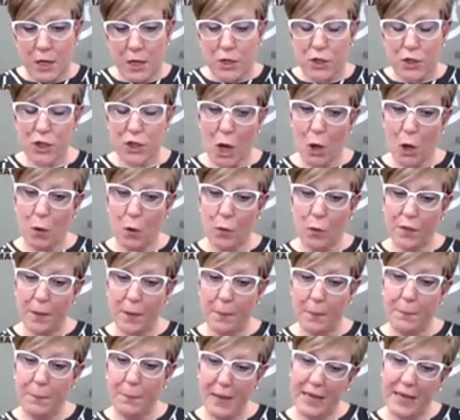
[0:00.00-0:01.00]
So
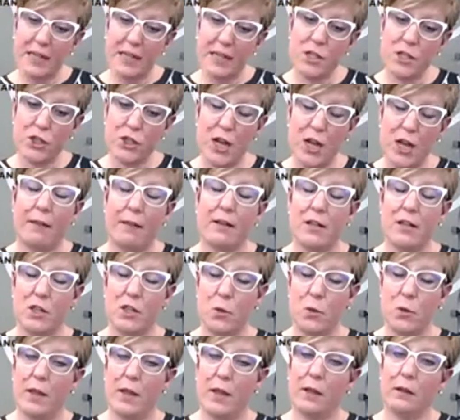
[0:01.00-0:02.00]
the biggest
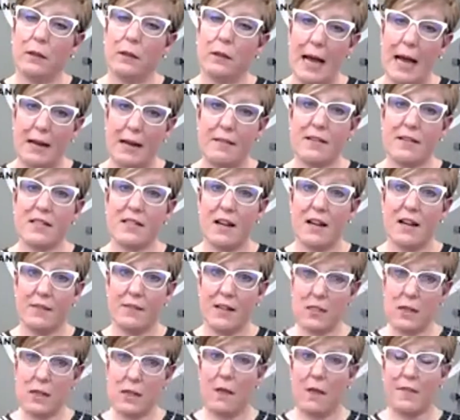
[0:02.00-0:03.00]
challenge with a lot of the stuff
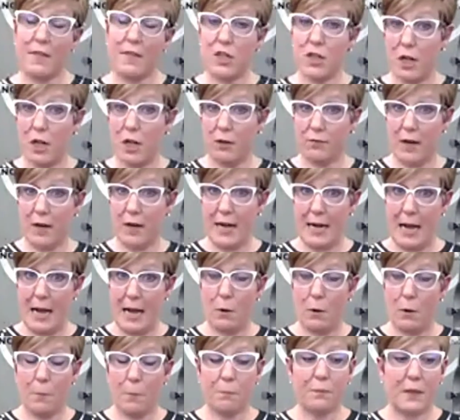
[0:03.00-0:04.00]
that's on the shelf right
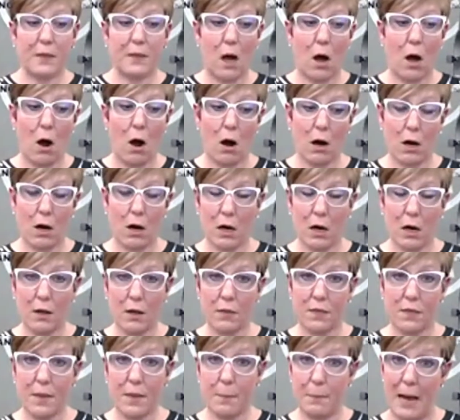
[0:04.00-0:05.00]
now are
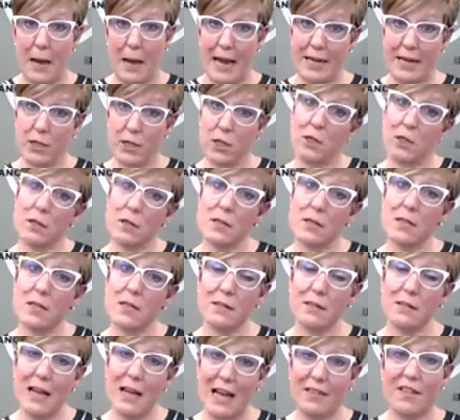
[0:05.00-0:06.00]
the
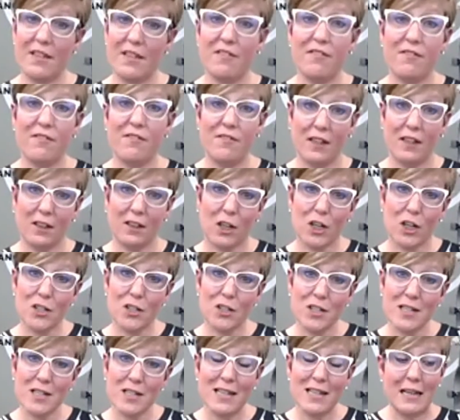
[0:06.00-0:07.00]
binders and the
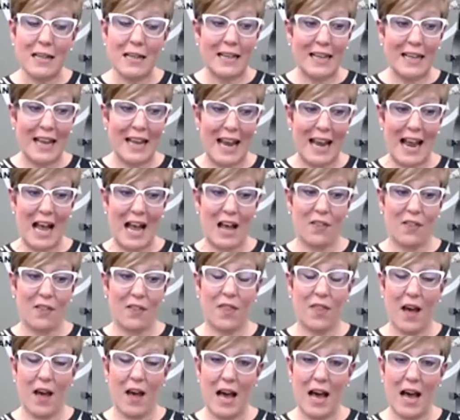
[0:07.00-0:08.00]
fillers
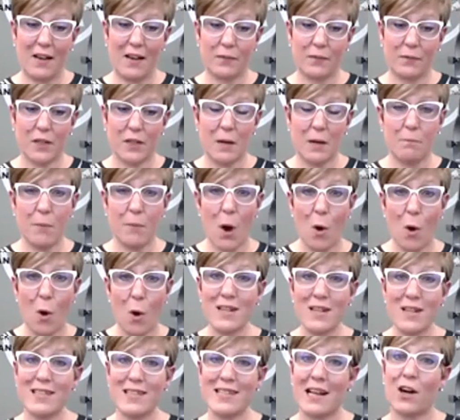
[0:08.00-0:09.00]
and the
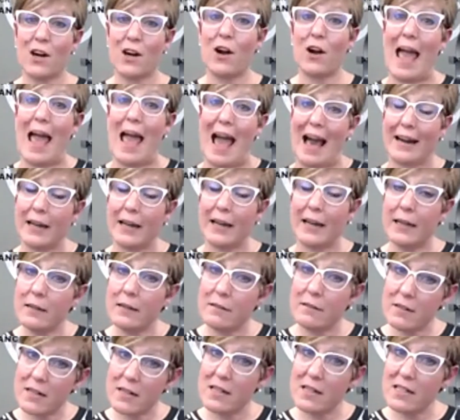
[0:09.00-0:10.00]
components that are added
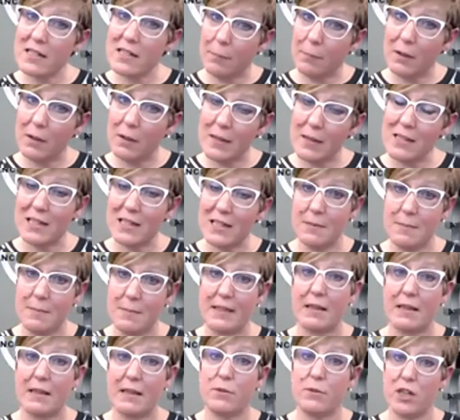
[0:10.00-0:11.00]
to supplements to
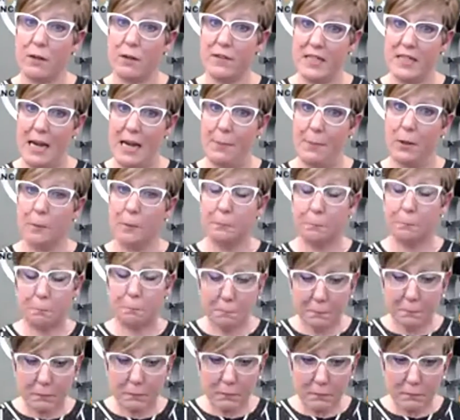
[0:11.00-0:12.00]
make them shelf stable,
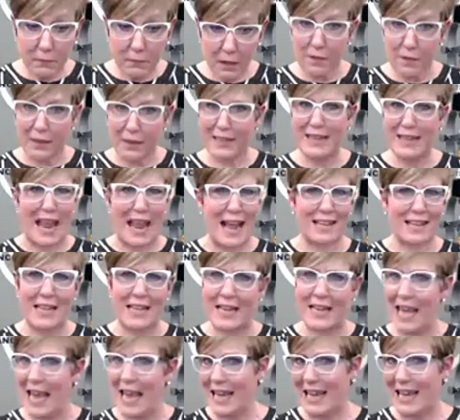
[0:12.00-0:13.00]
the
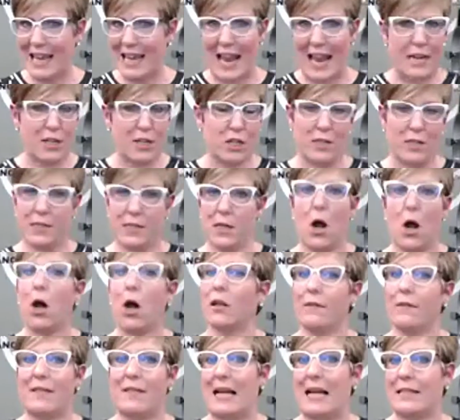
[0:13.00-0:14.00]
anti-caking agents and
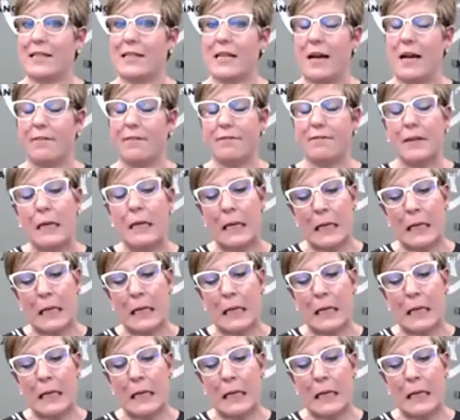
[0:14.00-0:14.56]
all of that stuff